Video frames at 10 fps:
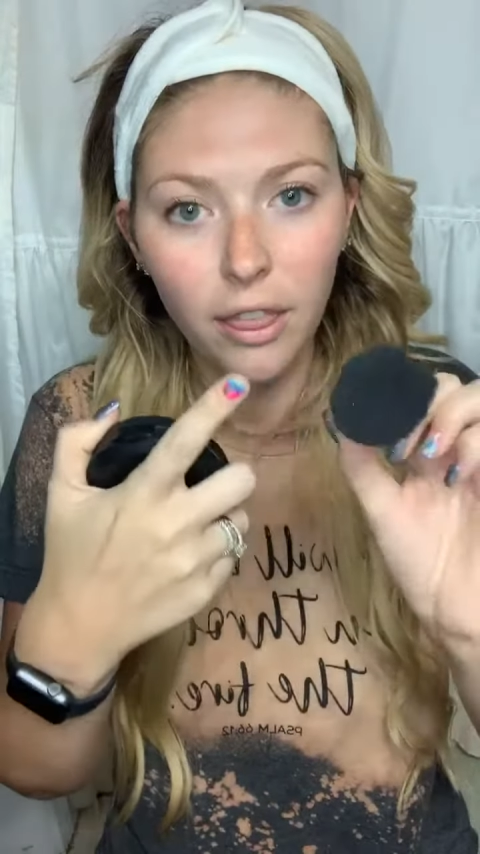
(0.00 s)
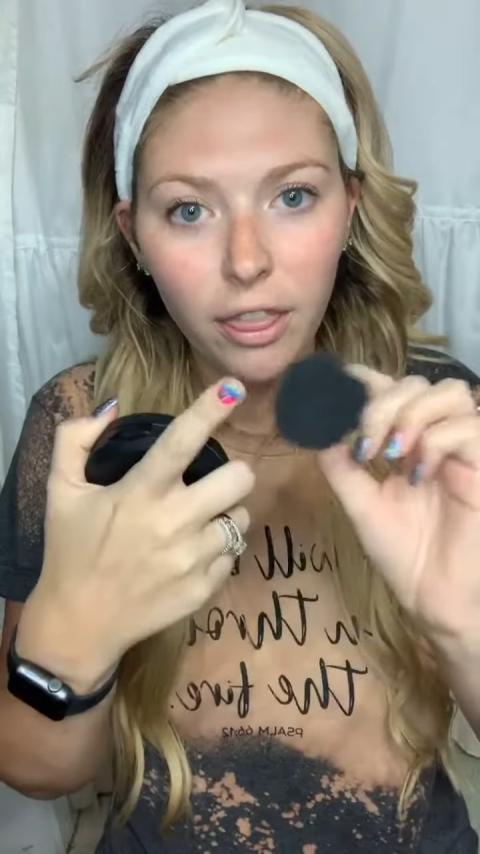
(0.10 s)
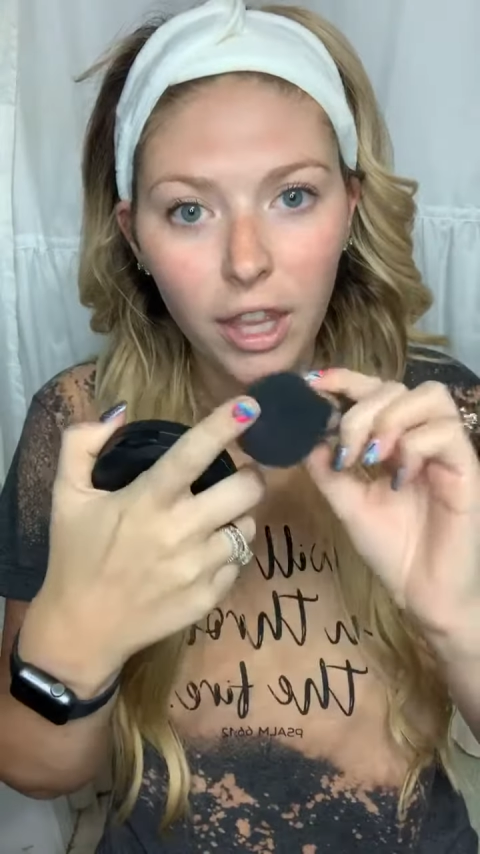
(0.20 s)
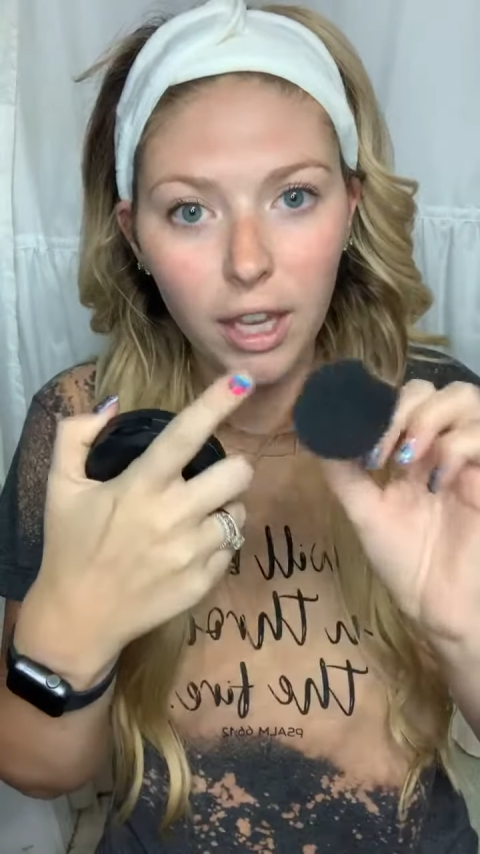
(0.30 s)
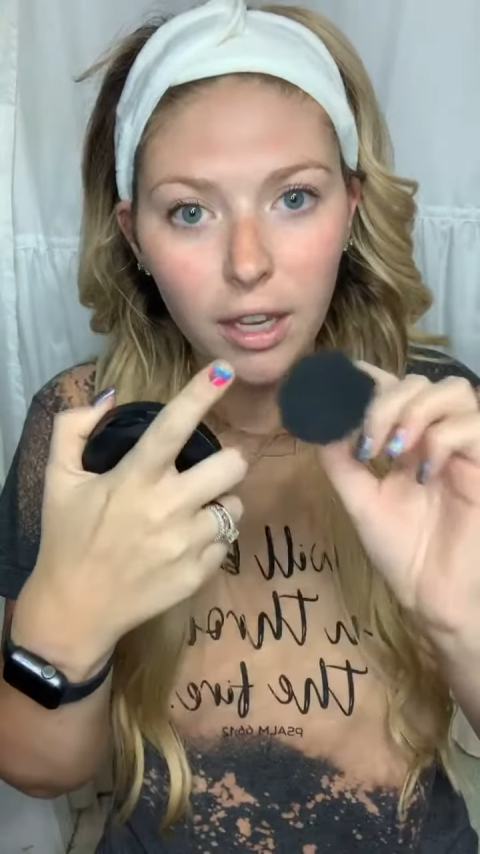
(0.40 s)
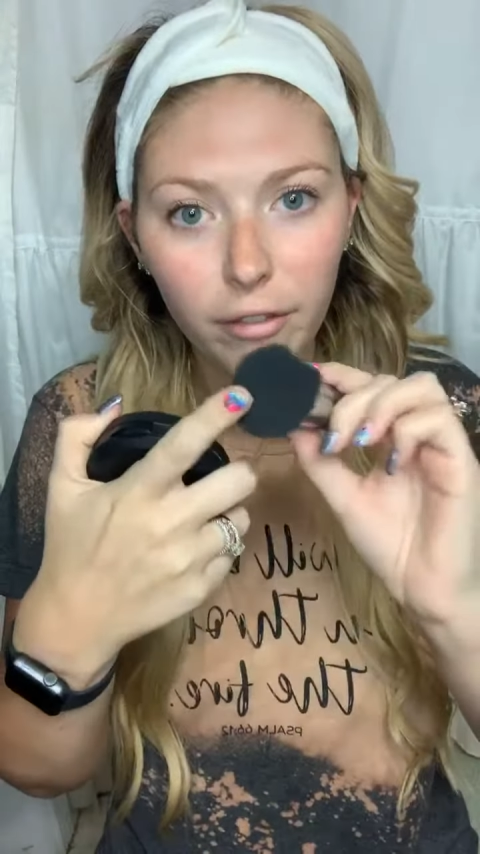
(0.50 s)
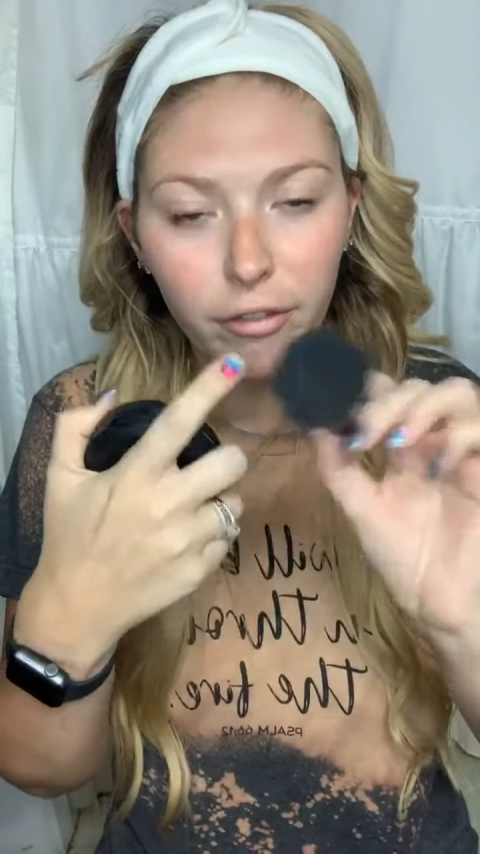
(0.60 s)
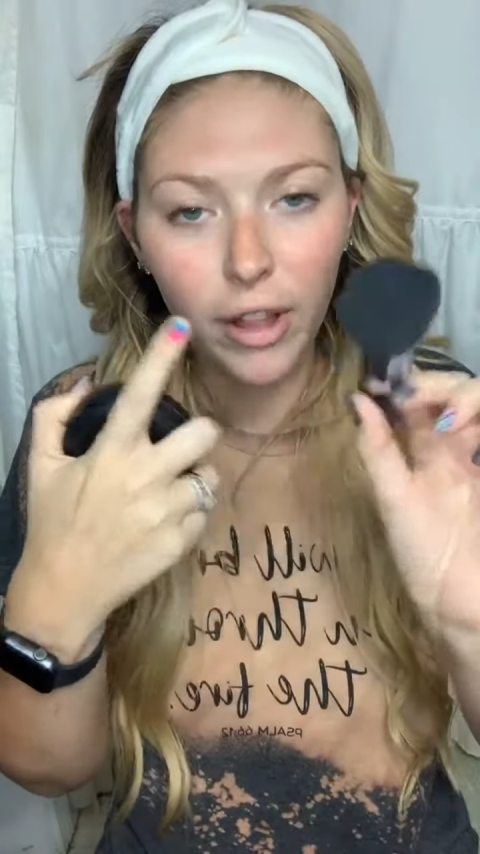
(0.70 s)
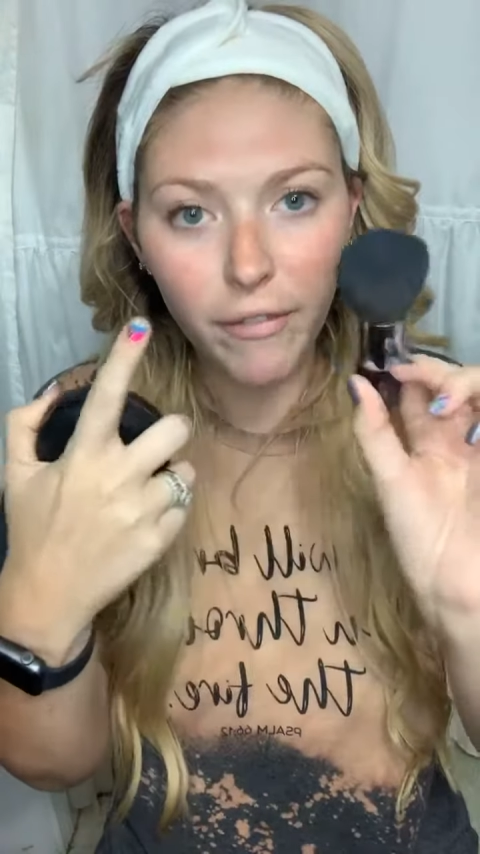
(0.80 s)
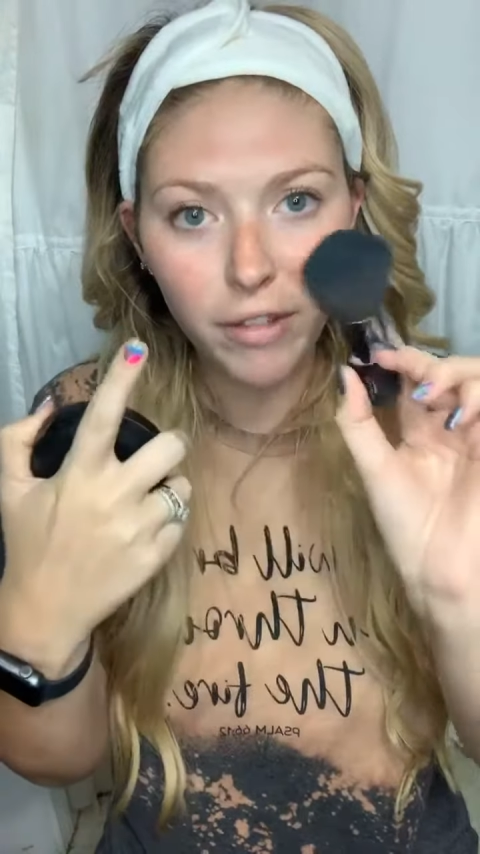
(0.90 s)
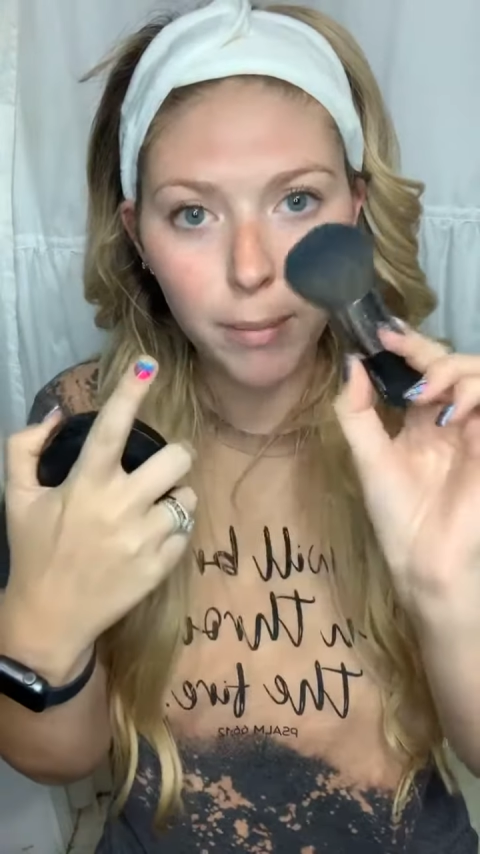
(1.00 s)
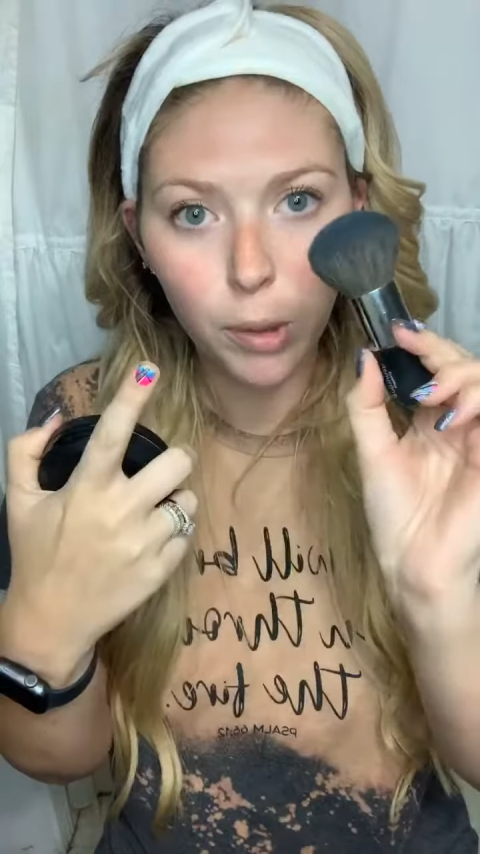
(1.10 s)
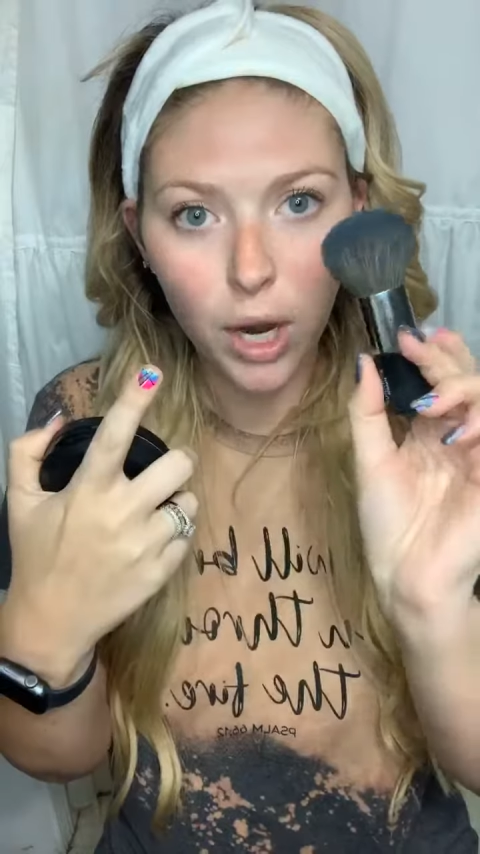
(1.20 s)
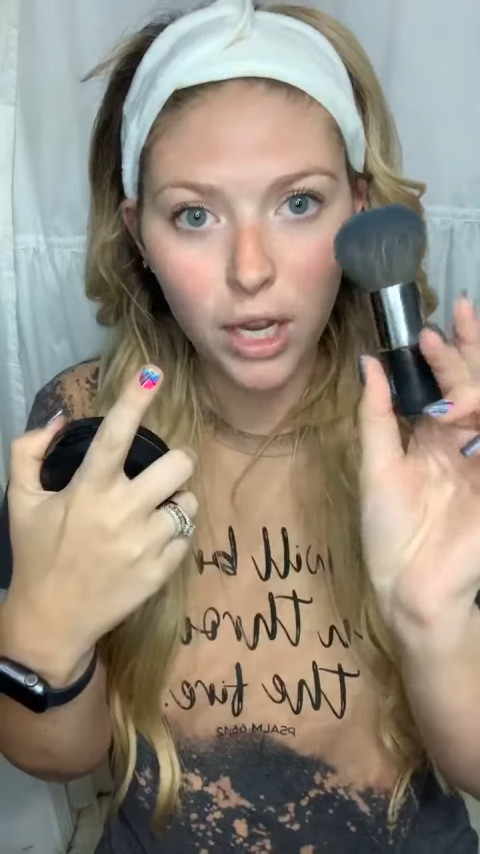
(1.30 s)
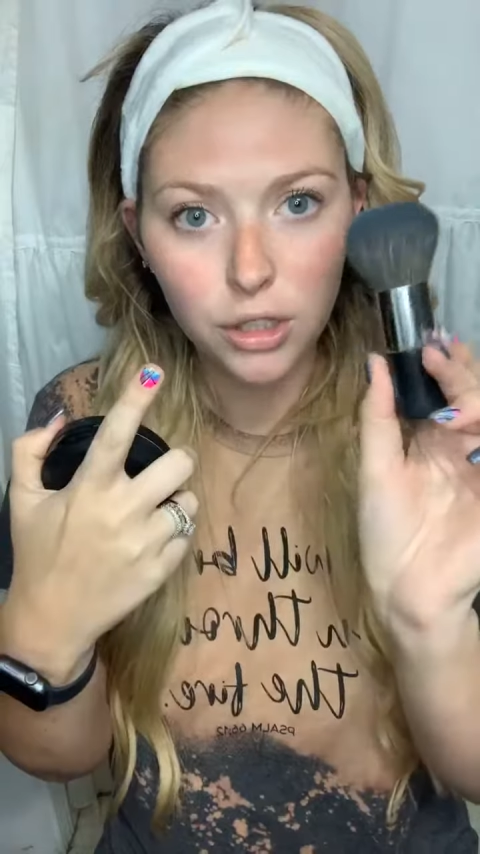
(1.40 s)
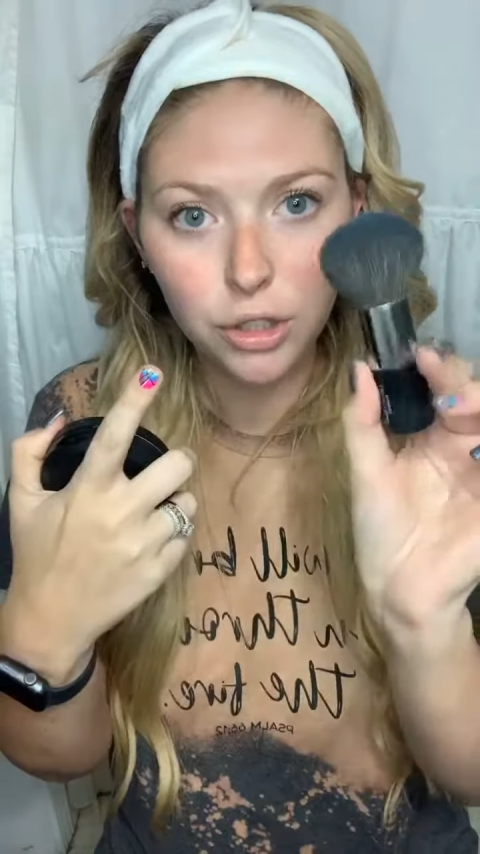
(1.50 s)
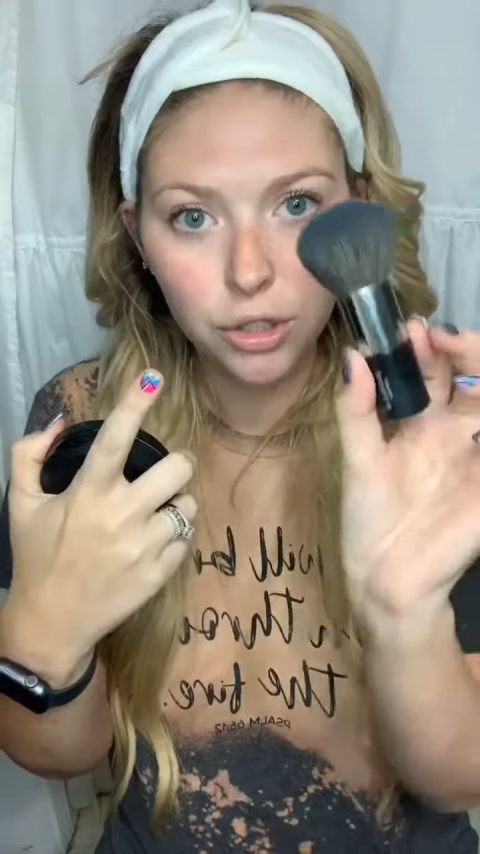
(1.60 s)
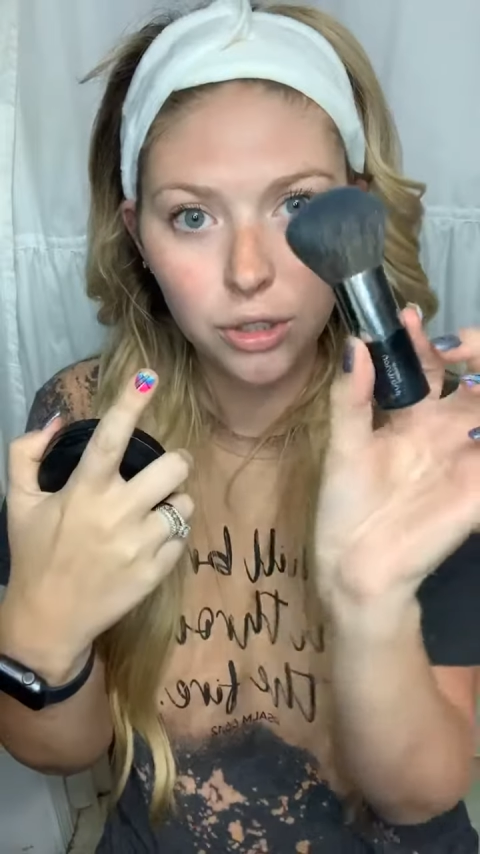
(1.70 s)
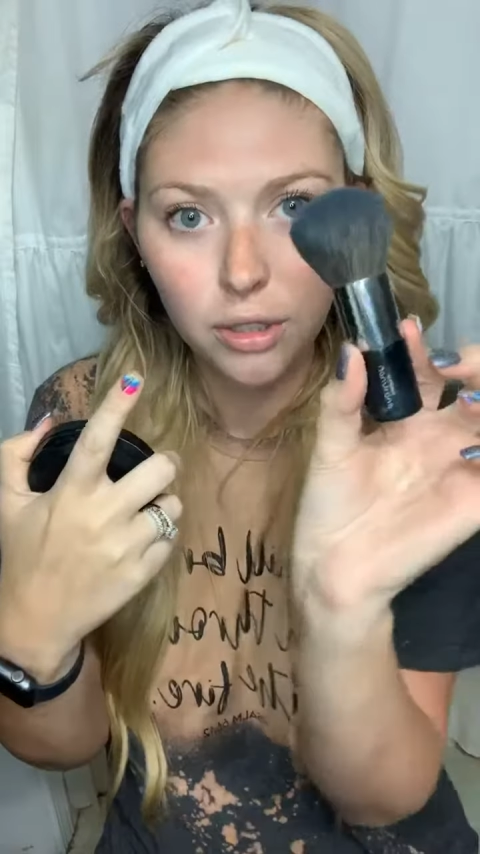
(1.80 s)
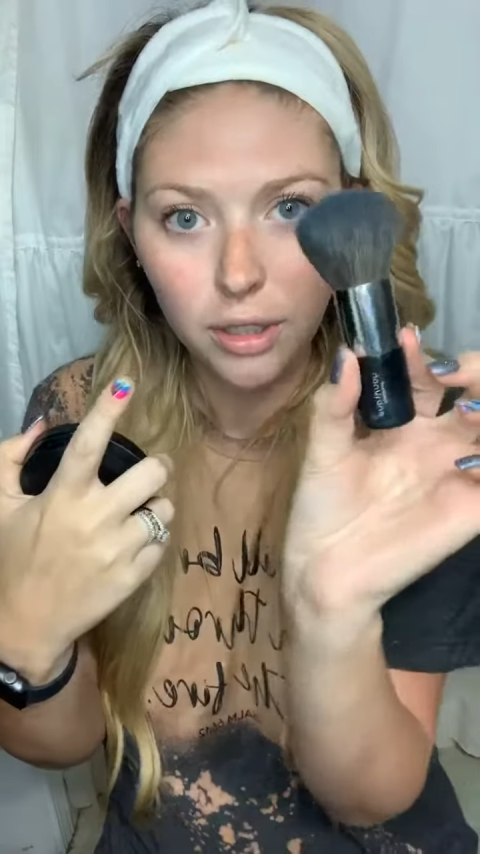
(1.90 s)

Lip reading: thick, fluffy brush.